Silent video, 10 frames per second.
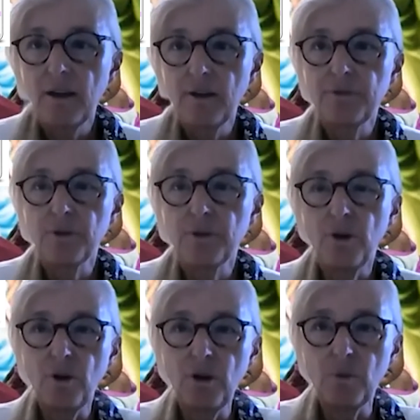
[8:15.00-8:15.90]
for
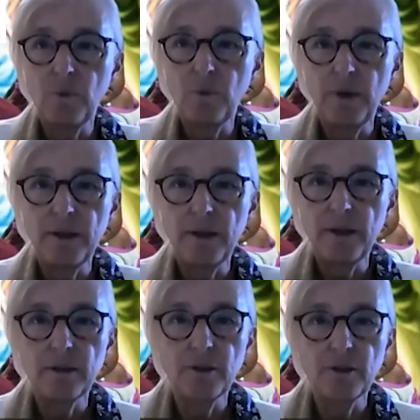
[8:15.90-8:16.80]
all
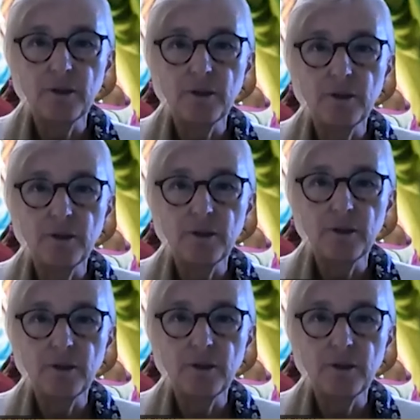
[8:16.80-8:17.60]
the content of